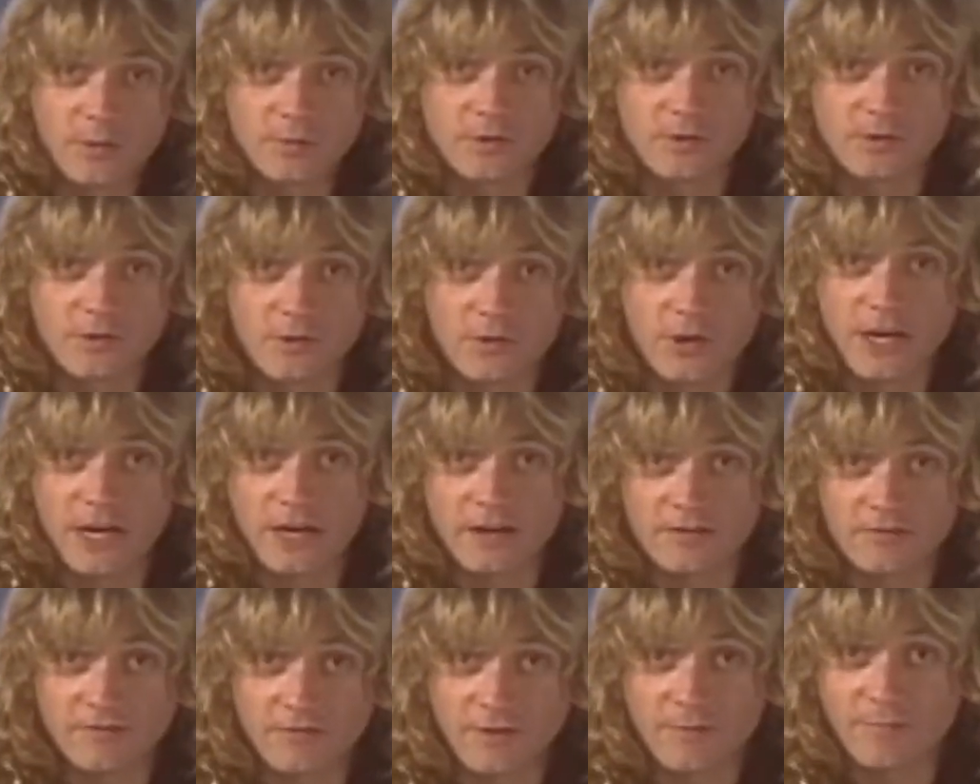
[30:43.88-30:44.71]
with a
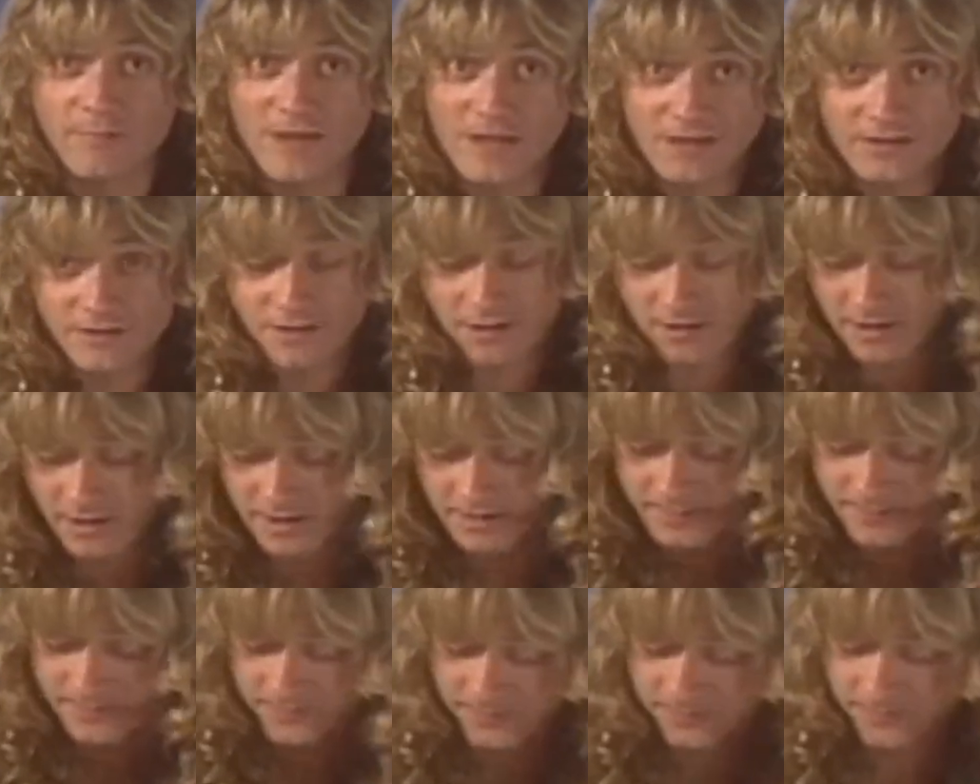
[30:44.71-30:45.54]
creative bass line.
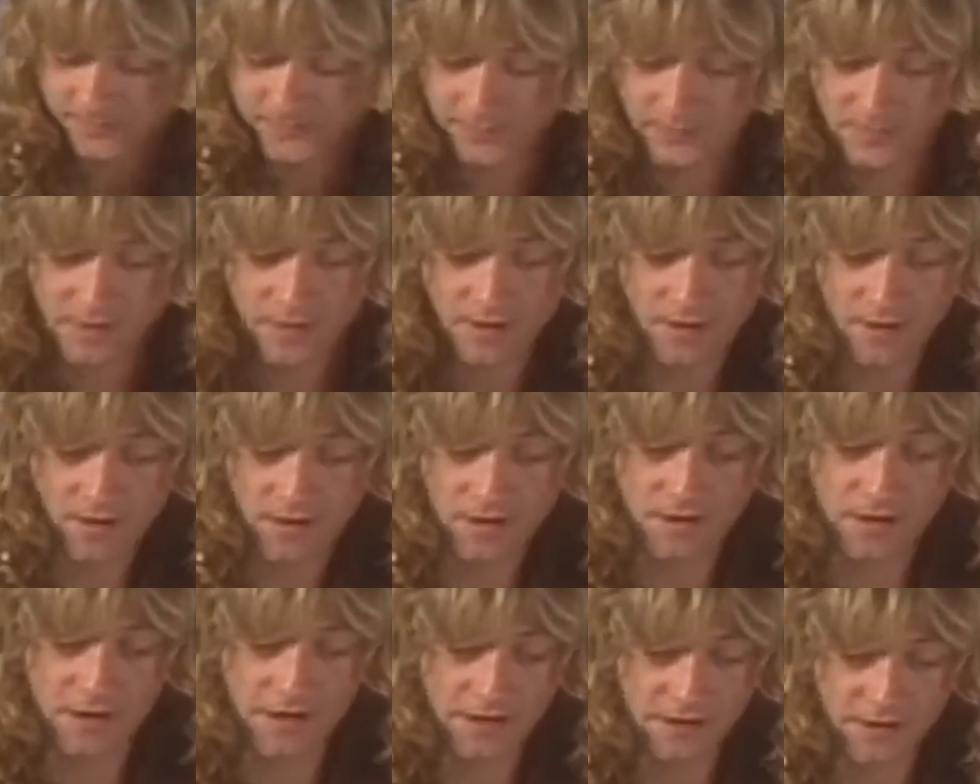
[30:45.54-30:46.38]
All
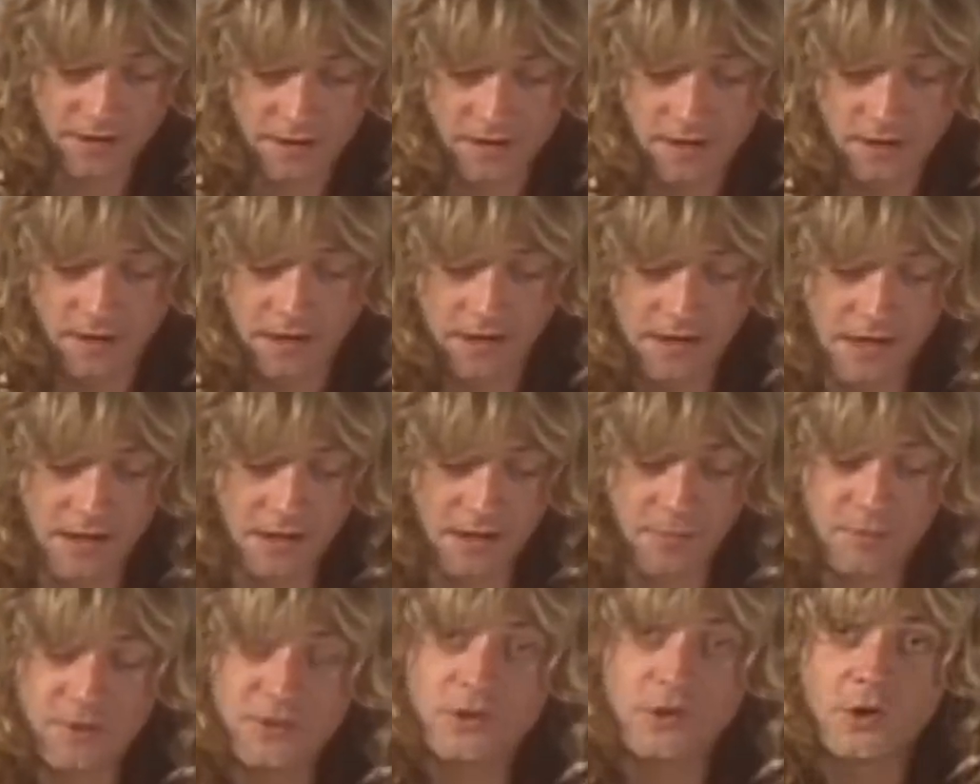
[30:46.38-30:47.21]
right, now
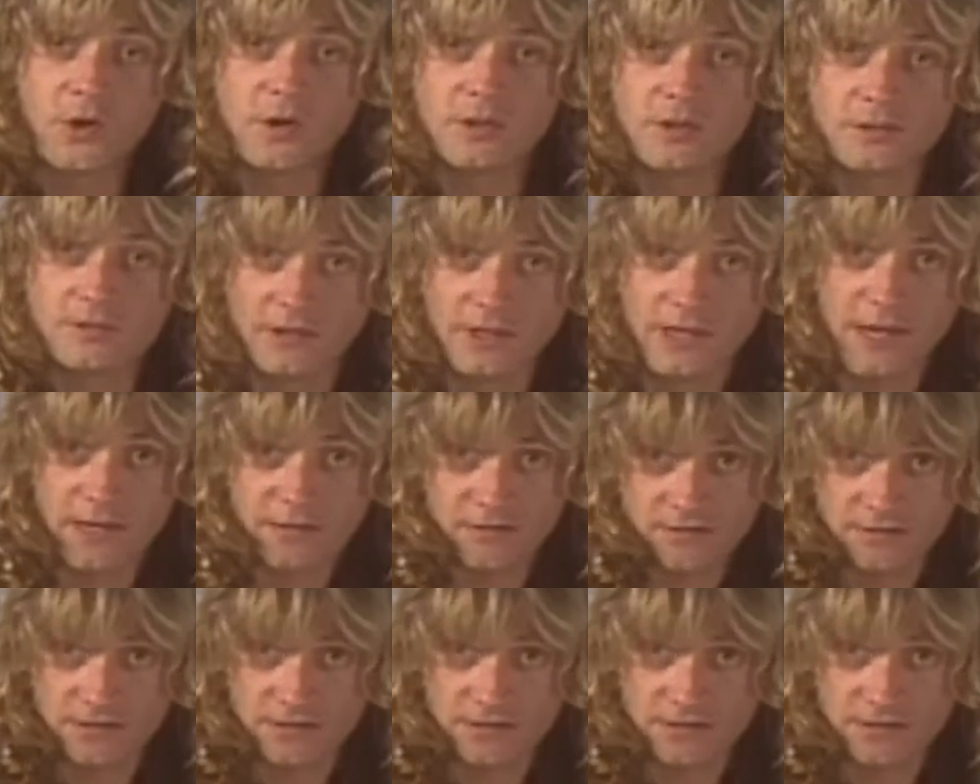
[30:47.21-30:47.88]
let me show you this last